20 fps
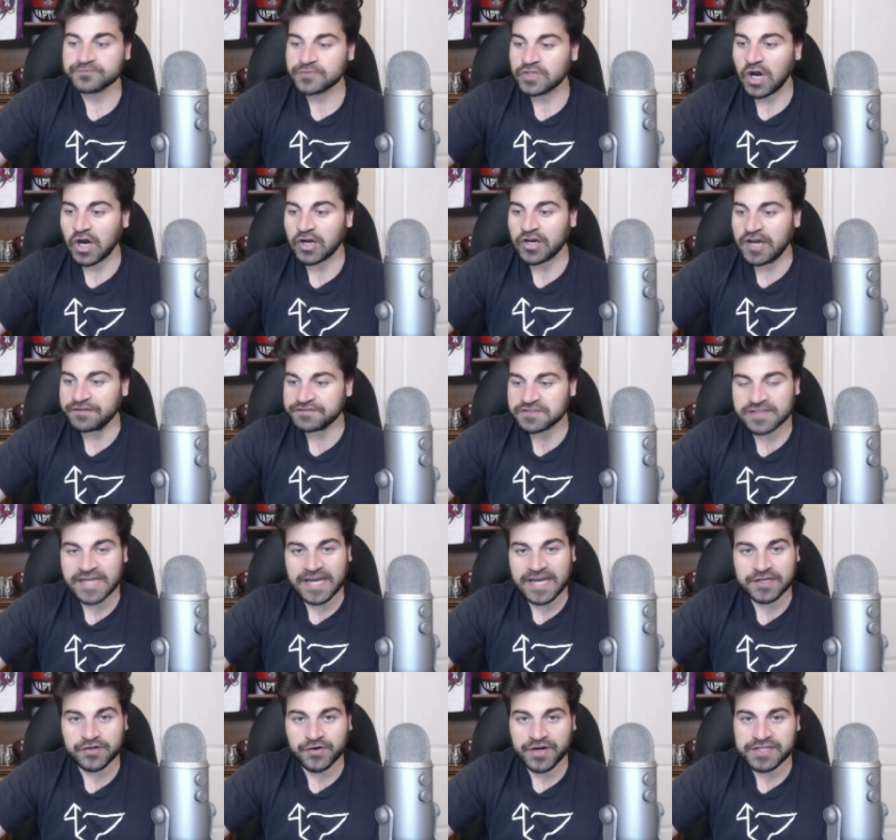Got off to
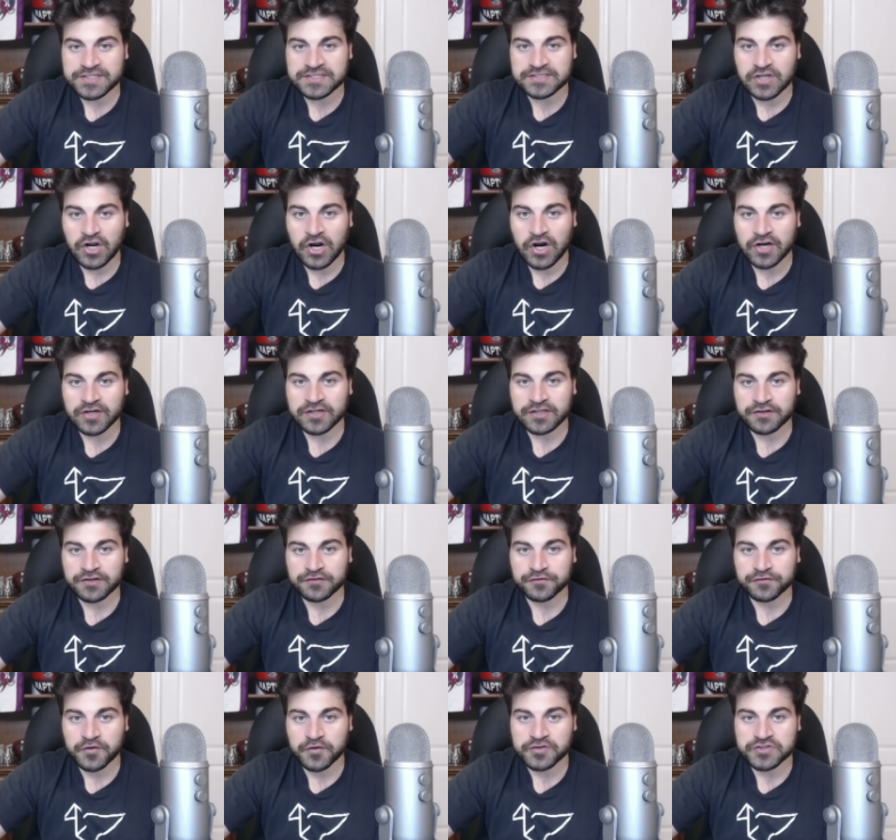that great start in the
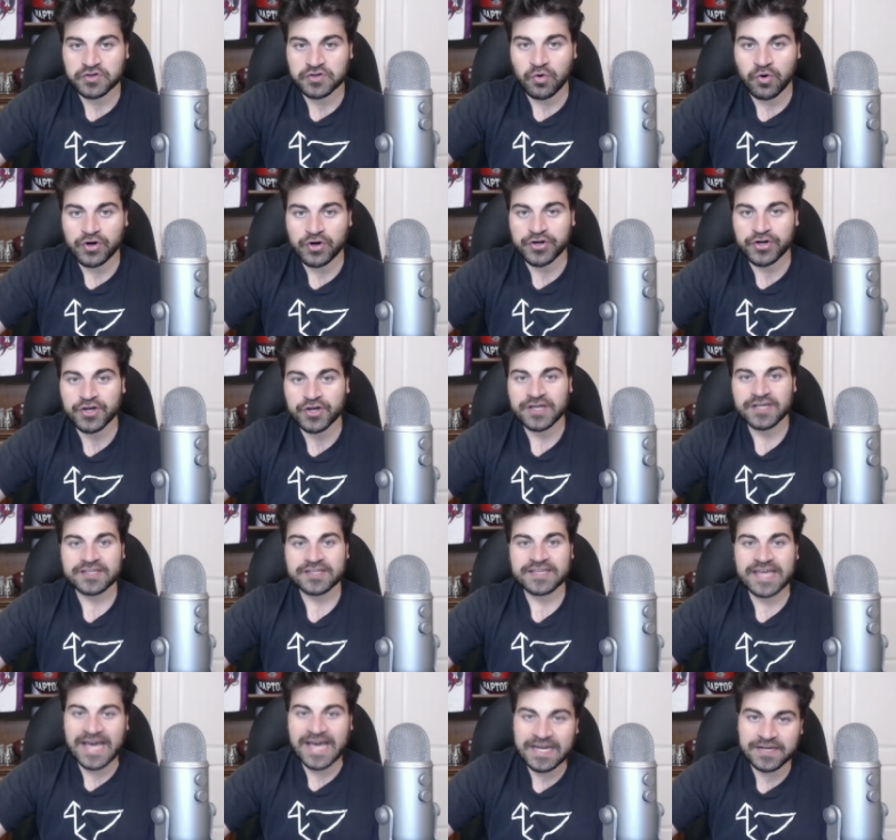first quarter.
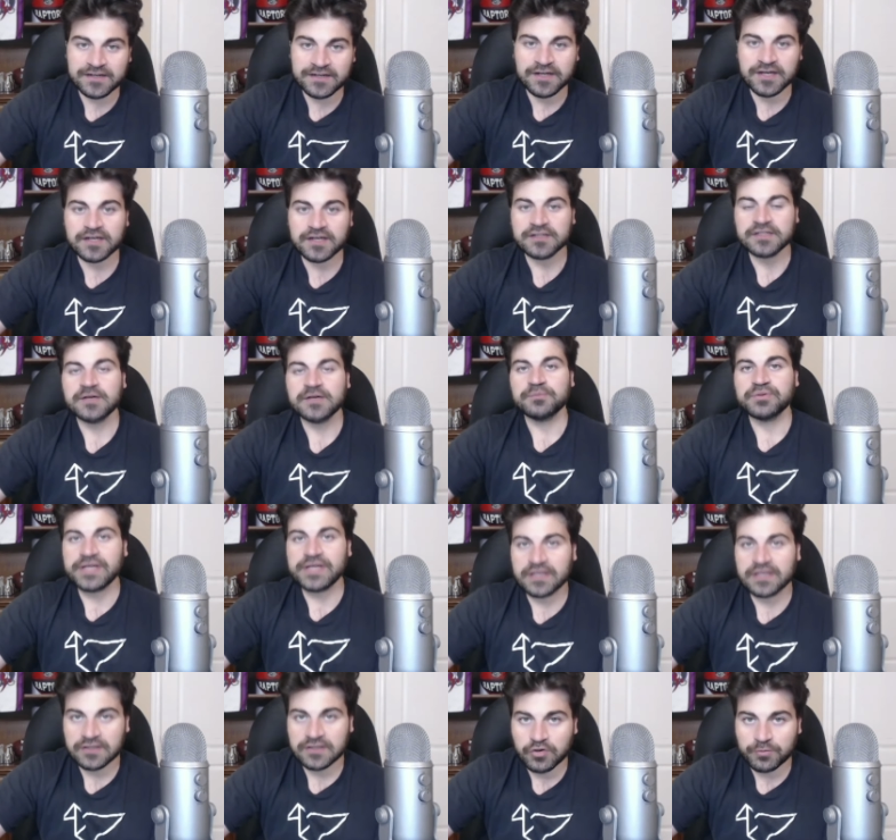Canada played
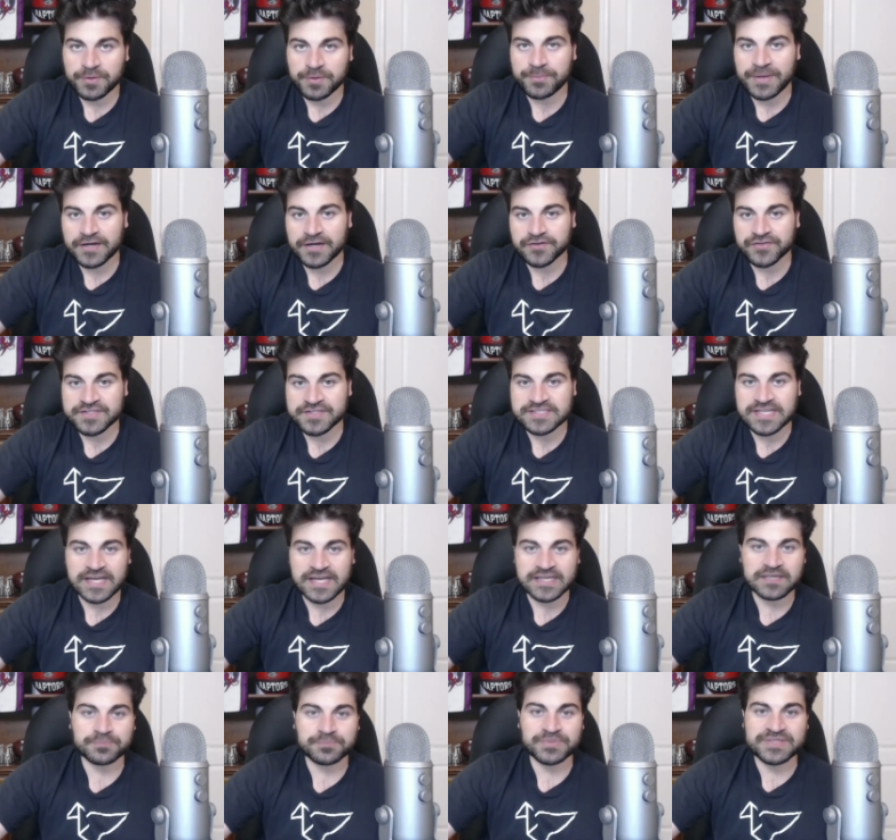a little bit better in the
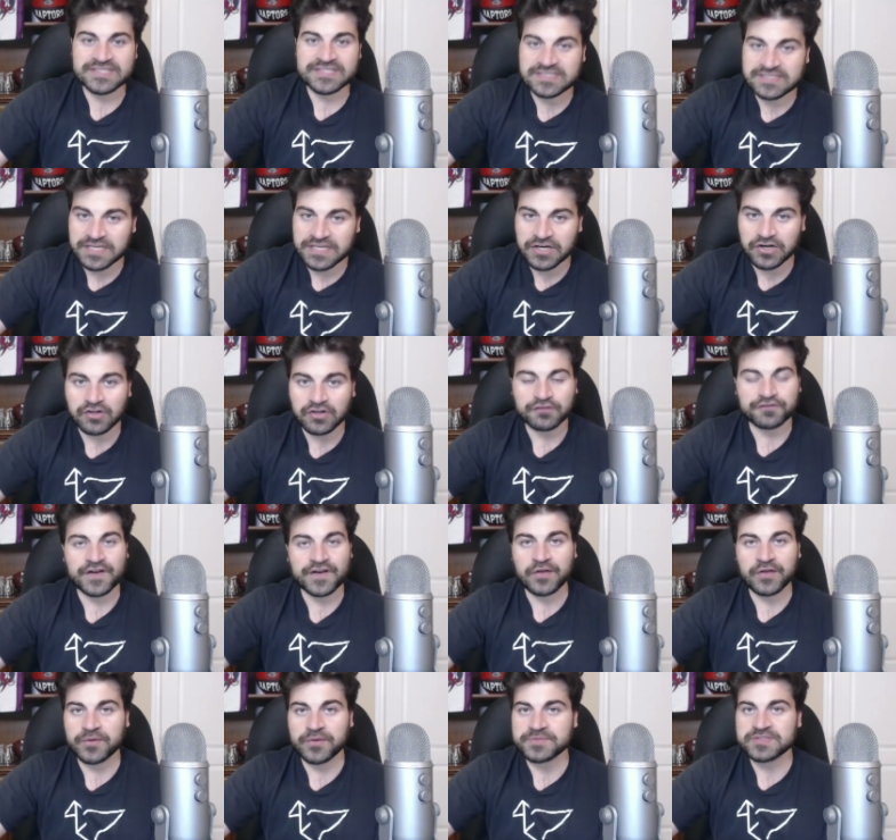second, but still
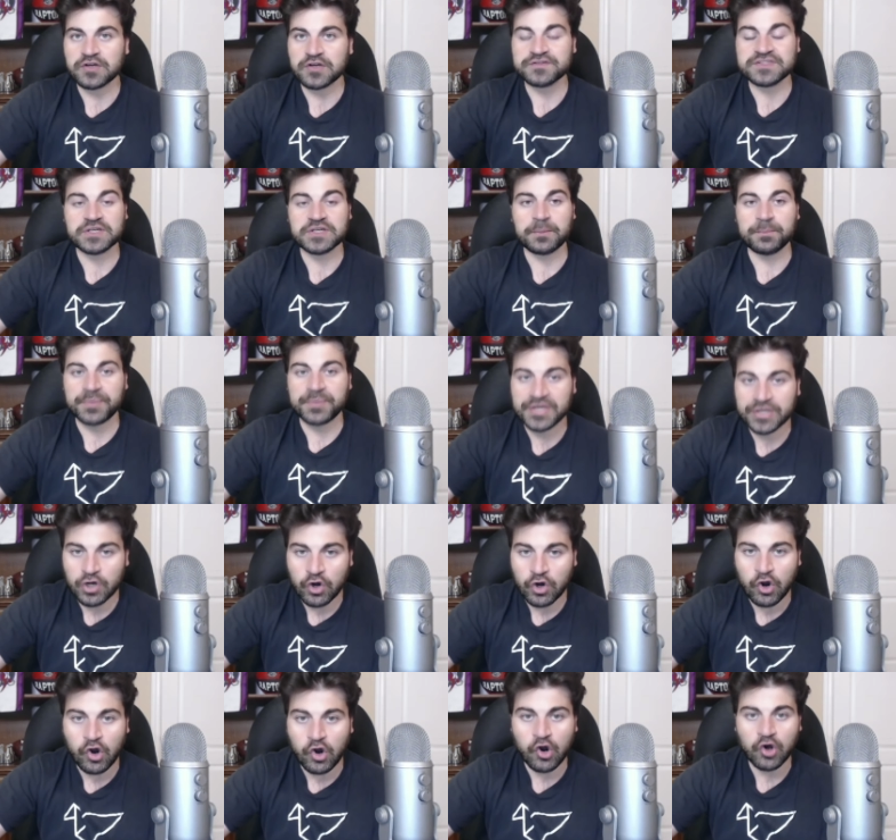found themselves in a big
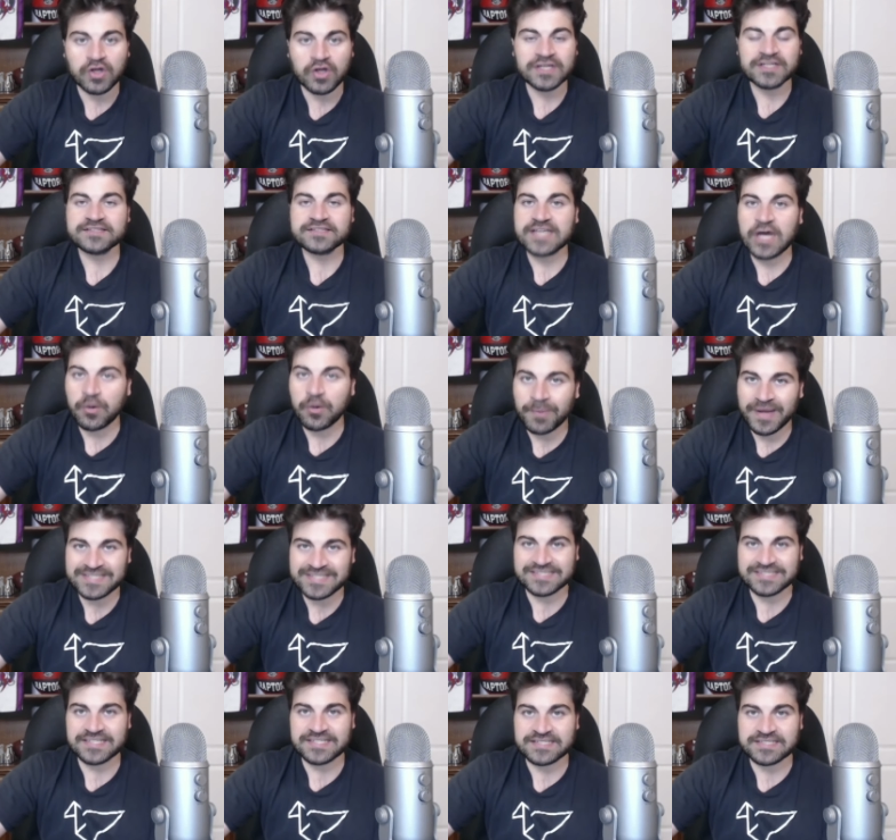hole down by
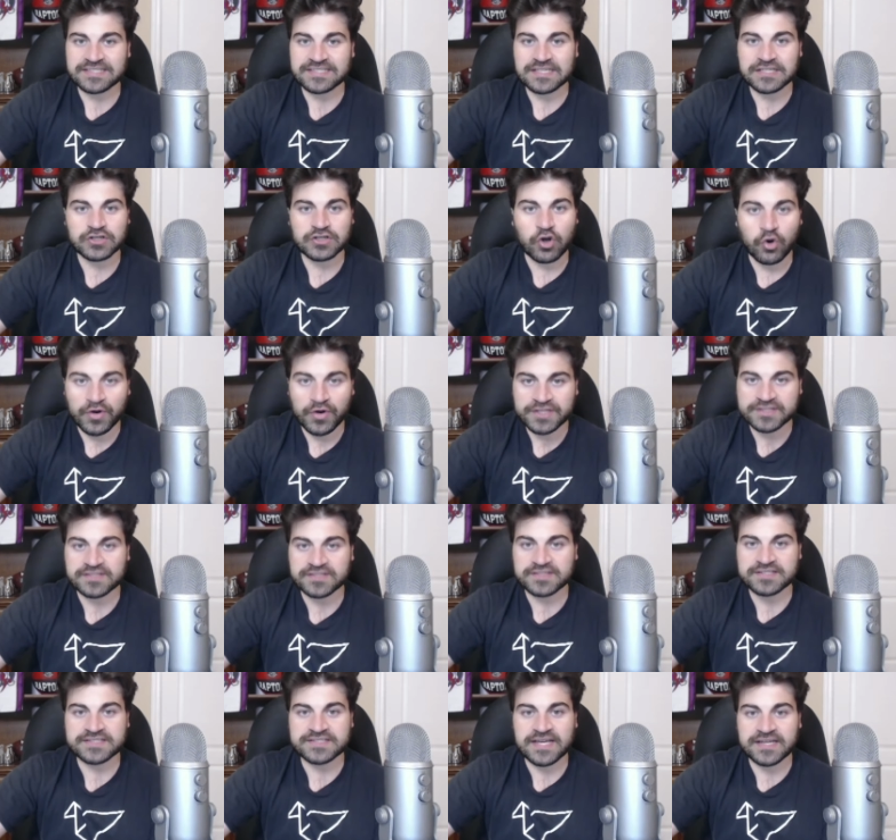16 going into
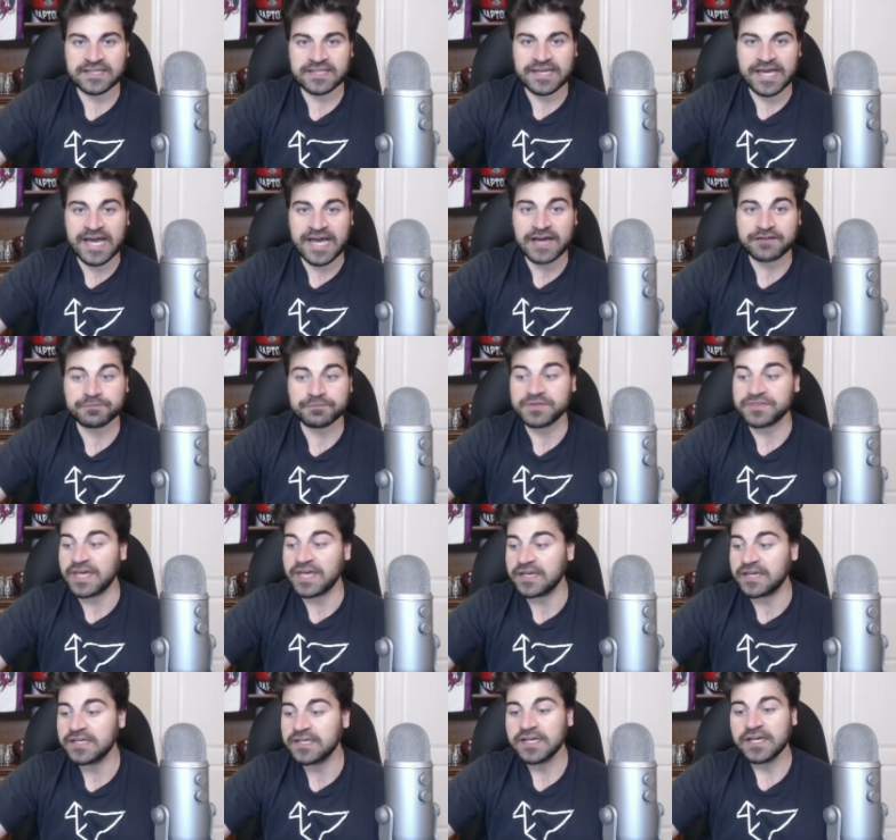the second half, but
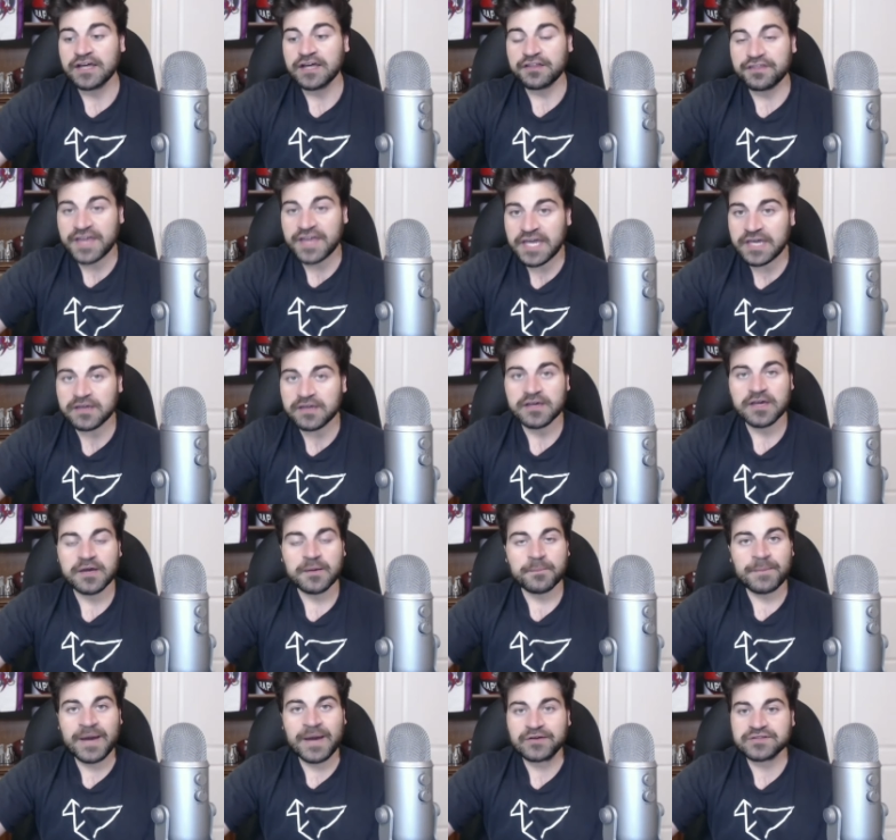then they
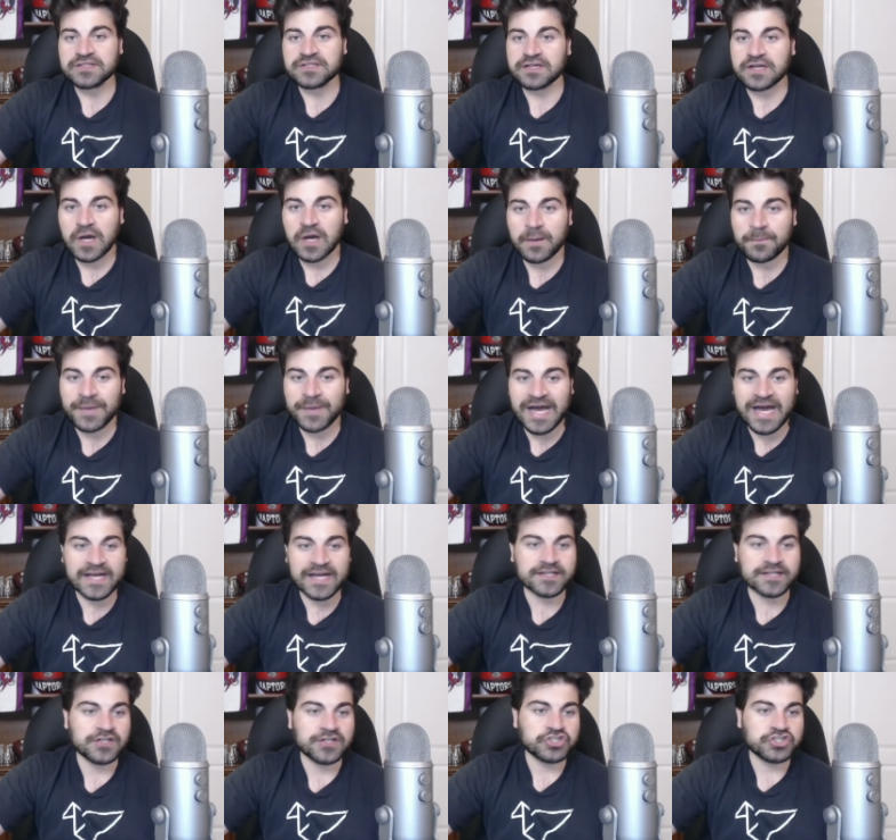mounted a comeback.